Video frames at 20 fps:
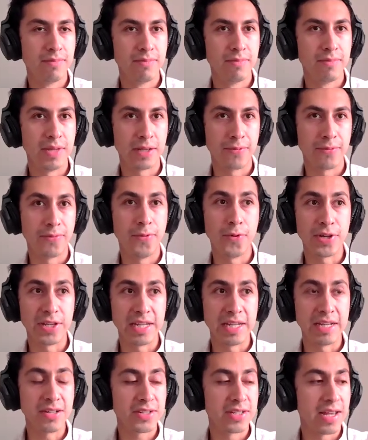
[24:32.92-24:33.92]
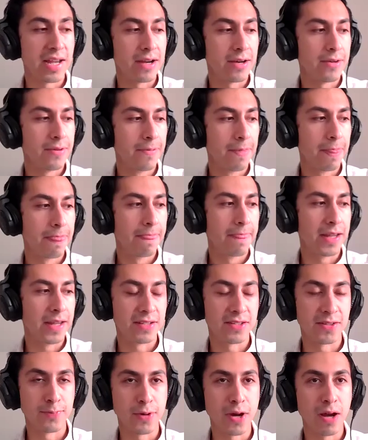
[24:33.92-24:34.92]
like 40 years now. That
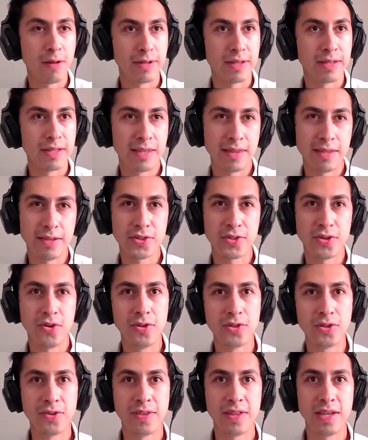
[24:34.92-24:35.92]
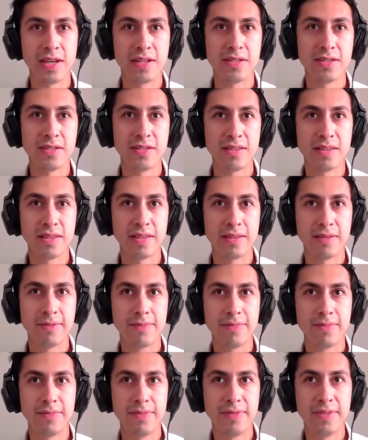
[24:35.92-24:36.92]
is a problem. And there's also this
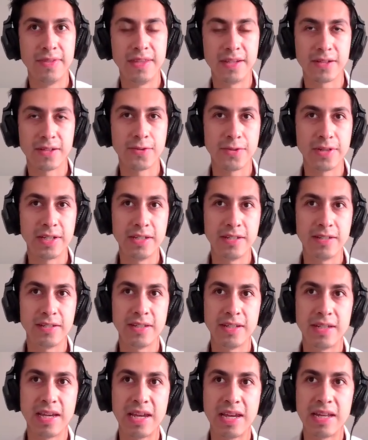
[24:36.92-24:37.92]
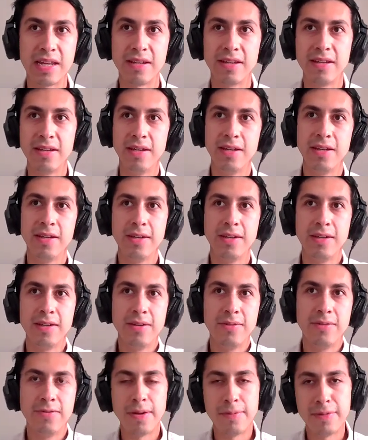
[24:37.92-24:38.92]
decrease in
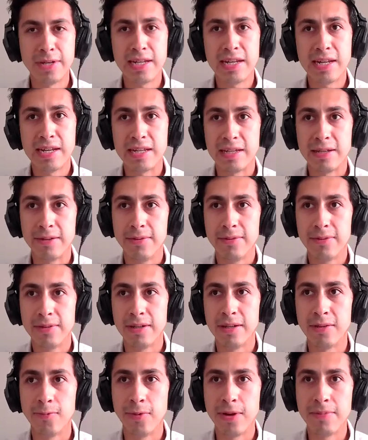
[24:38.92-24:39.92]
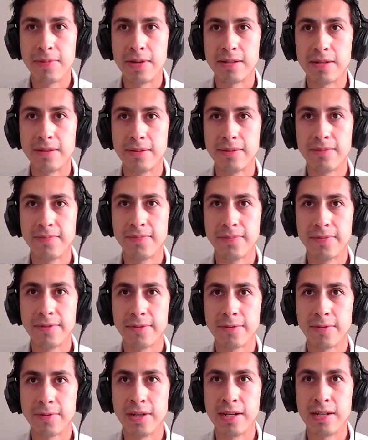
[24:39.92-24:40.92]
femininity in women,
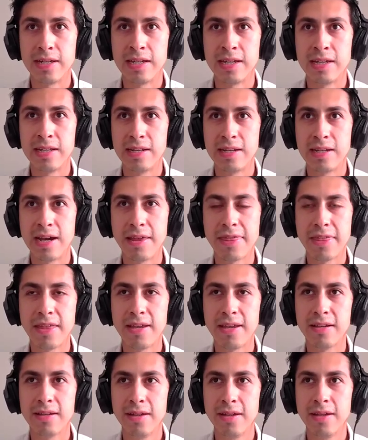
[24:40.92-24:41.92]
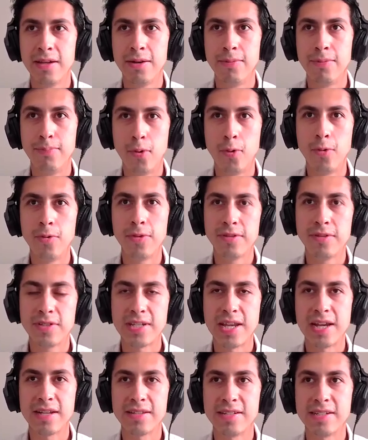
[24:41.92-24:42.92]
right? And I think both
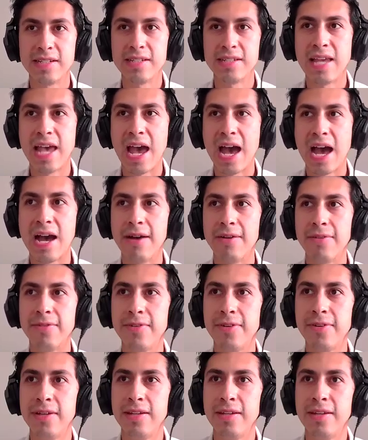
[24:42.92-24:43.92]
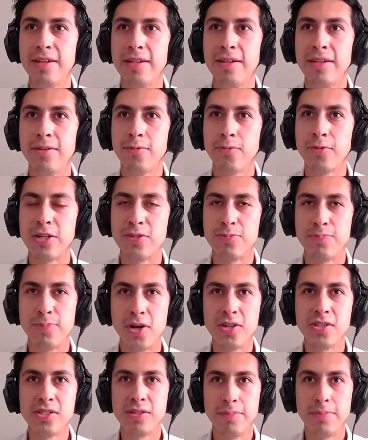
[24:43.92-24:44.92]
sexes have
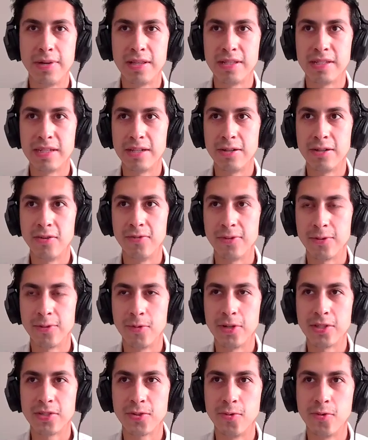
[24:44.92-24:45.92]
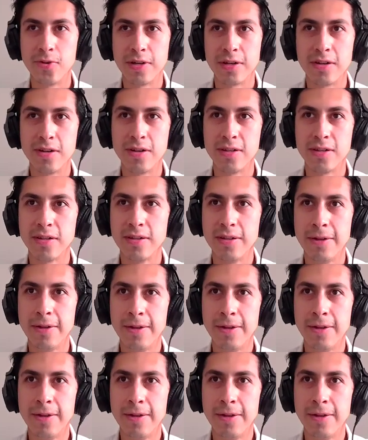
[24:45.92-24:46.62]
responsibility over what's going on.